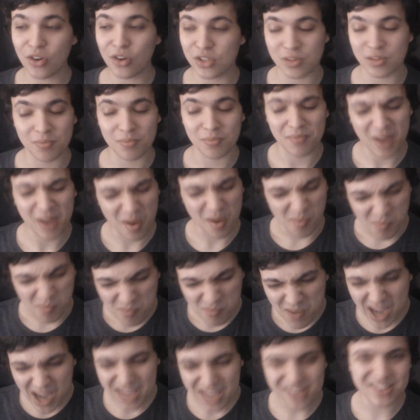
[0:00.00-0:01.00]
Got some
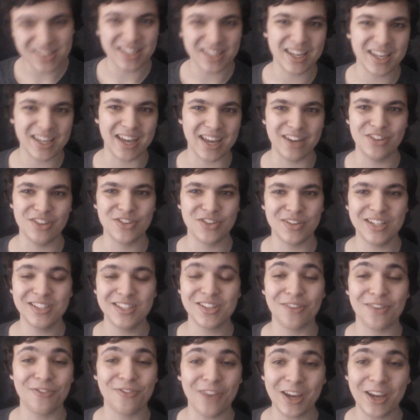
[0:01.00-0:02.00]
amazing entries,
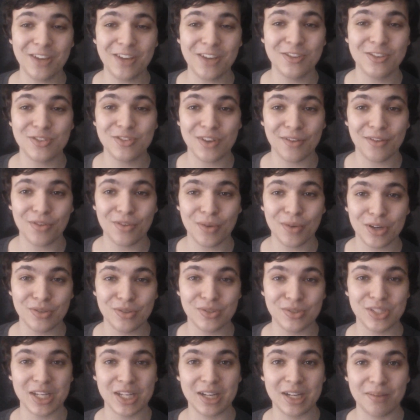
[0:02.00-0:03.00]
so thank you to everyone
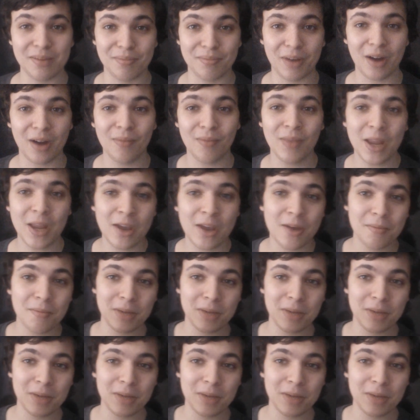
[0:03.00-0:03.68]
who's taken part.